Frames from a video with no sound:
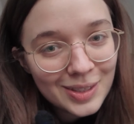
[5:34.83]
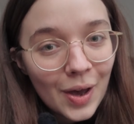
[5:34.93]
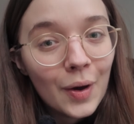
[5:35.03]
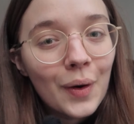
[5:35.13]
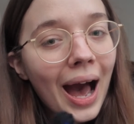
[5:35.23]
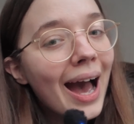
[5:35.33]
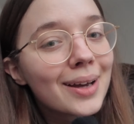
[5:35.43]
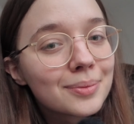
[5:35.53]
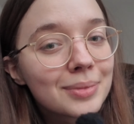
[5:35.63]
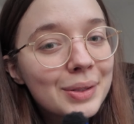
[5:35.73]
So
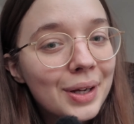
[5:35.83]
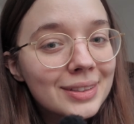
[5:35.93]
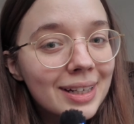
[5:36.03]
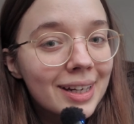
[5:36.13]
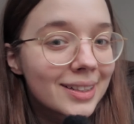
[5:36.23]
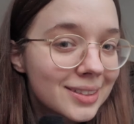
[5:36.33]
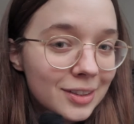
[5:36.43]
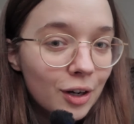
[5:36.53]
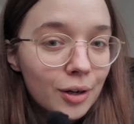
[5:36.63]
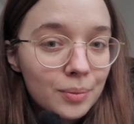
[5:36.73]
I'm glad I had
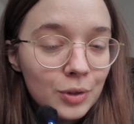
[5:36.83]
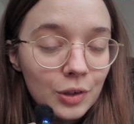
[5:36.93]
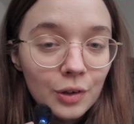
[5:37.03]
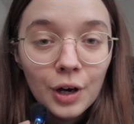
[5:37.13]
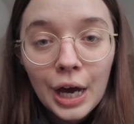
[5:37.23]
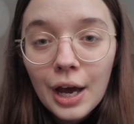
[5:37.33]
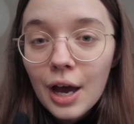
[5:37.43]
the time to